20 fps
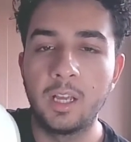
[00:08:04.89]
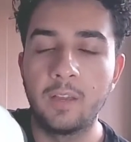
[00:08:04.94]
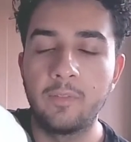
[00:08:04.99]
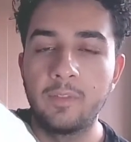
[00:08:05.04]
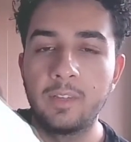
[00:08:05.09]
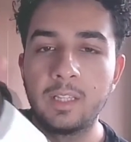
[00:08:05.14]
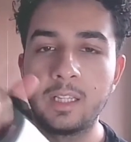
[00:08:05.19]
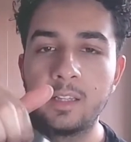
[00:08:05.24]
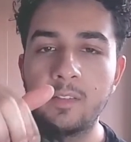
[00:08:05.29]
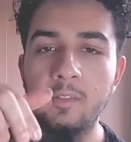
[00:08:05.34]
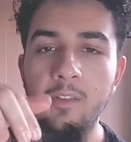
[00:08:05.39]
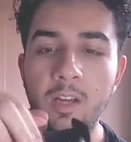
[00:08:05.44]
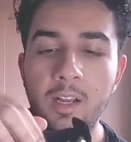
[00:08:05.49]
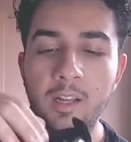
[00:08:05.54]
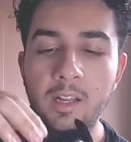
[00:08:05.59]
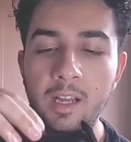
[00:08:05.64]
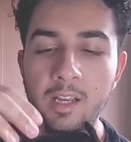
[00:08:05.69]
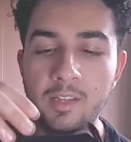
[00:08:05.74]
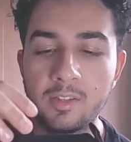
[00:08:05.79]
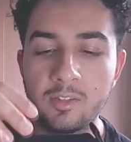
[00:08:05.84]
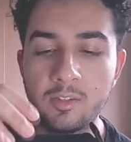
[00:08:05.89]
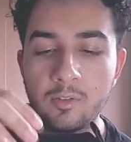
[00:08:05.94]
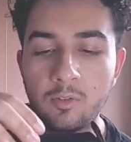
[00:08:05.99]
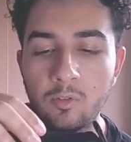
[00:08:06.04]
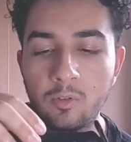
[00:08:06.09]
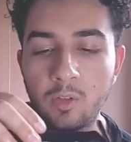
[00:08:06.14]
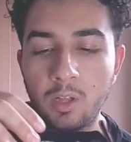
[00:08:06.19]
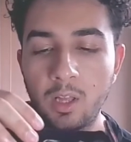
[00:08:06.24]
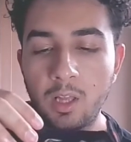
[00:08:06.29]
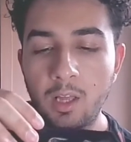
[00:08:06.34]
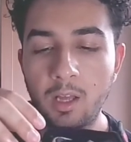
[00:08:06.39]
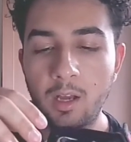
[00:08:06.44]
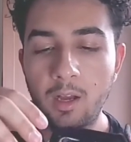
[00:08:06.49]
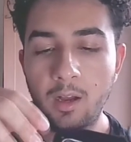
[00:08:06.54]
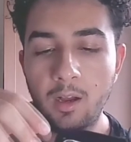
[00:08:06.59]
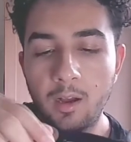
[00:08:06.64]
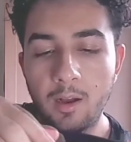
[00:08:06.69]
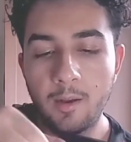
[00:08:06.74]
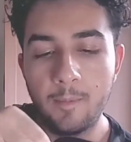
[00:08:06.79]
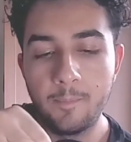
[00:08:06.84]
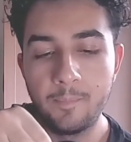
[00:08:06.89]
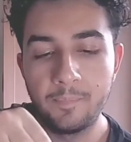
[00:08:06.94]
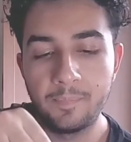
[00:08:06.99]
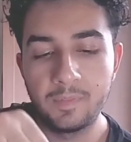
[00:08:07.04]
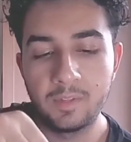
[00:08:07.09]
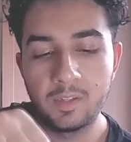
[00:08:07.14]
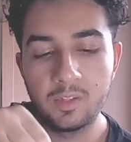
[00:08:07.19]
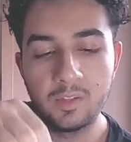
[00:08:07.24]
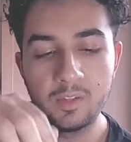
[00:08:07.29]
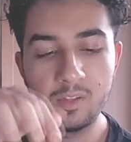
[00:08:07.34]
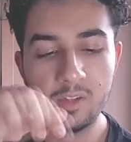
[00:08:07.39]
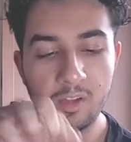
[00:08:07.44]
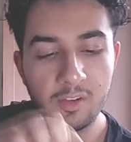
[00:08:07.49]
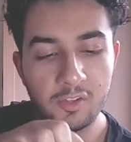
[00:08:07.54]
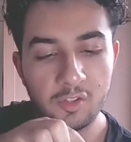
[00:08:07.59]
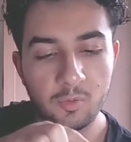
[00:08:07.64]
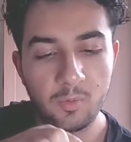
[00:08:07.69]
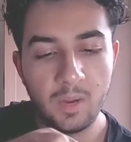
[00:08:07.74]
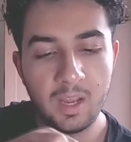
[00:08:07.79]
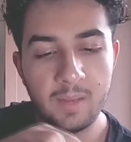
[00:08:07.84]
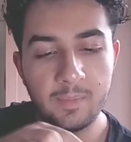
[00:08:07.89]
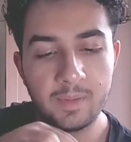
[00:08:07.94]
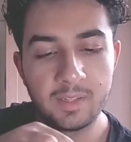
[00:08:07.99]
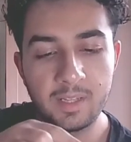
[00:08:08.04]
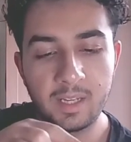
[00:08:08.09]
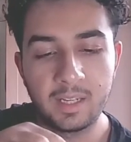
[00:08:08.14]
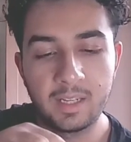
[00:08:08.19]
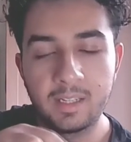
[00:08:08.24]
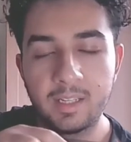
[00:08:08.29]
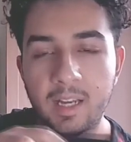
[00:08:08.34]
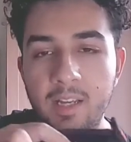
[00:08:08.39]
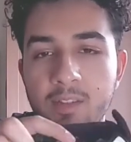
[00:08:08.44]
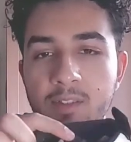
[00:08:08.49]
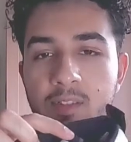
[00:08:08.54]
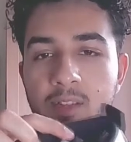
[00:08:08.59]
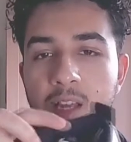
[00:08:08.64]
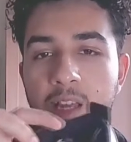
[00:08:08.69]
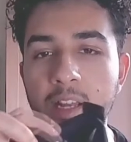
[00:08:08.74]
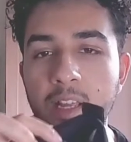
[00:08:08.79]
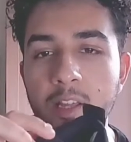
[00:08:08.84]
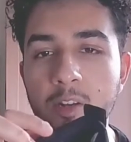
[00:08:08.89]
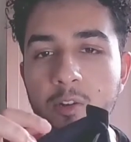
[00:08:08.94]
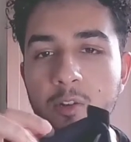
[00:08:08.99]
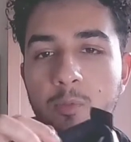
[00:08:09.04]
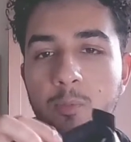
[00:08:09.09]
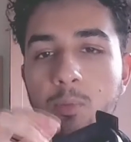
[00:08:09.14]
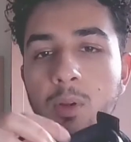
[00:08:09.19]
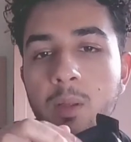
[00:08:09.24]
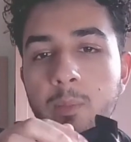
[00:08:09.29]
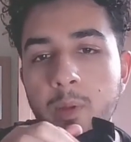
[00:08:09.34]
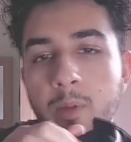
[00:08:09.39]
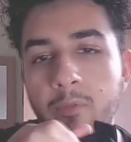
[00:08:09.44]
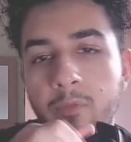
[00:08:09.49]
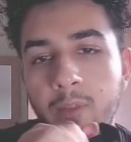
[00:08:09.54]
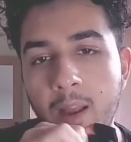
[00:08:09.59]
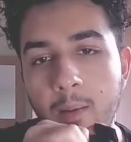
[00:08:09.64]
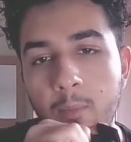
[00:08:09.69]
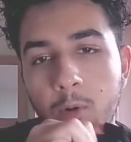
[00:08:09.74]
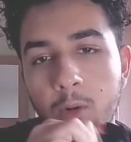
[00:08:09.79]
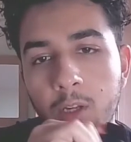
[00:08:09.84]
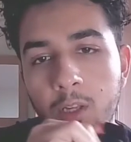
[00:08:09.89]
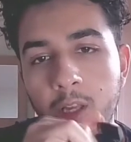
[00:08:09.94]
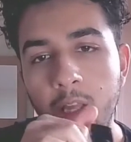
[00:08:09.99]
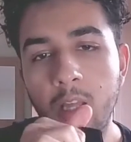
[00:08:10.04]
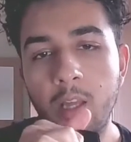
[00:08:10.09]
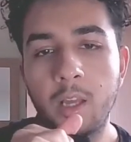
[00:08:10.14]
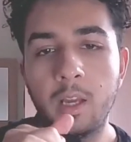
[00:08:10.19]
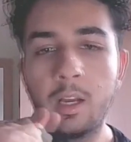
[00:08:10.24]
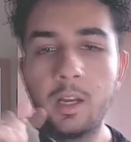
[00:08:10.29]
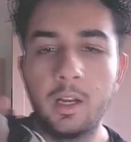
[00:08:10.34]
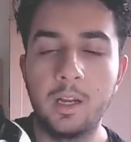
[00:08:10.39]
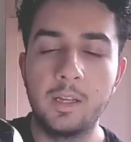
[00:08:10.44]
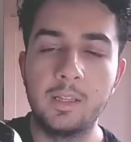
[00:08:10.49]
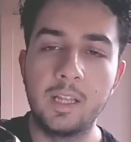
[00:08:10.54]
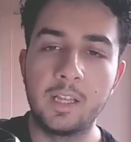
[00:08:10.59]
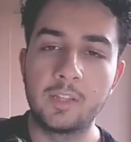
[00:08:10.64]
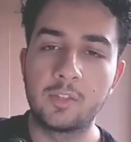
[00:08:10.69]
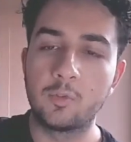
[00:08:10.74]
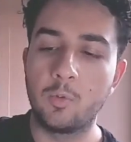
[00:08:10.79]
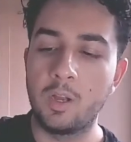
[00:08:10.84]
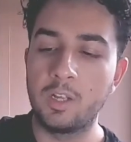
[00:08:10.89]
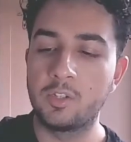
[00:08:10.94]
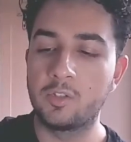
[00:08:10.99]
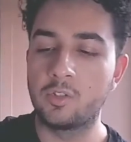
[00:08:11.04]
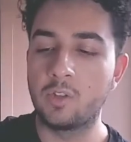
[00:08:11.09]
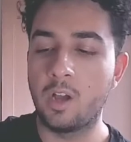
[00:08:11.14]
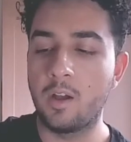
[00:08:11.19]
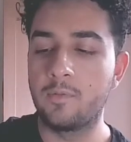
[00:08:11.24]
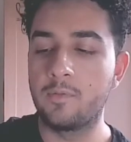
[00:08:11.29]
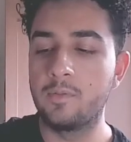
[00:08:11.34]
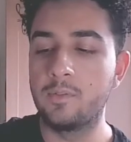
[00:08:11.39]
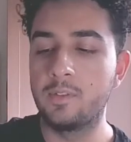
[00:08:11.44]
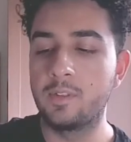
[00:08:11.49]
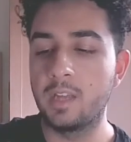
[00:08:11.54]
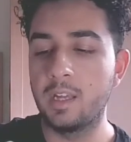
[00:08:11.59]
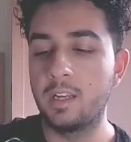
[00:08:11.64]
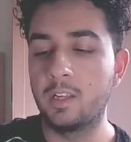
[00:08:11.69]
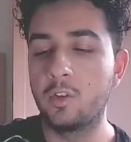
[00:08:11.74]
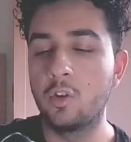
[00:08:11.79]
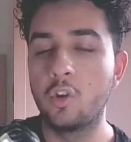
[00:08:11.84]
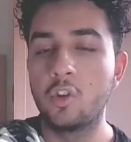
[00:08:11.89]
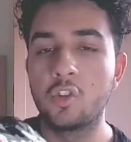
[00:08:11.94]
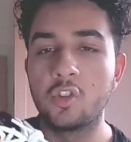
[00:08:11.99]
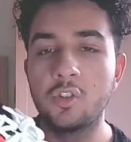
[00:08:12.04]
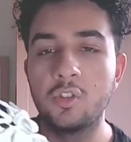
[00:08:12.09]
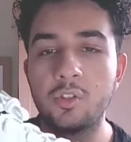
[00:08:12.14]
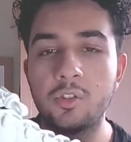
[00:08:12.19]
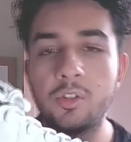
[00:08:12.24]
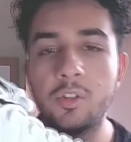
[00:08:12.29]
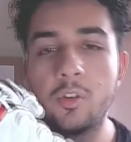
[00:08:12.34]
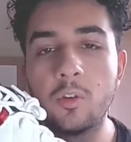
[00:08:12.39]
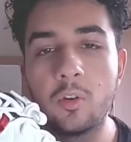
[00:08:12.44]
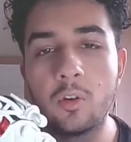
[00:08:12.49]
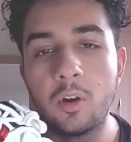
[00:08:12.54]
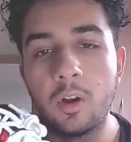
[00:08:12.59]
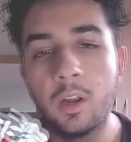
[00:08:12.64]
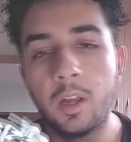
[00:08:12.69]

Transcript: I feel like they've got a nice little not suede, but it's like a nice kind of inner premium fabric that's quite softened, and it cushions your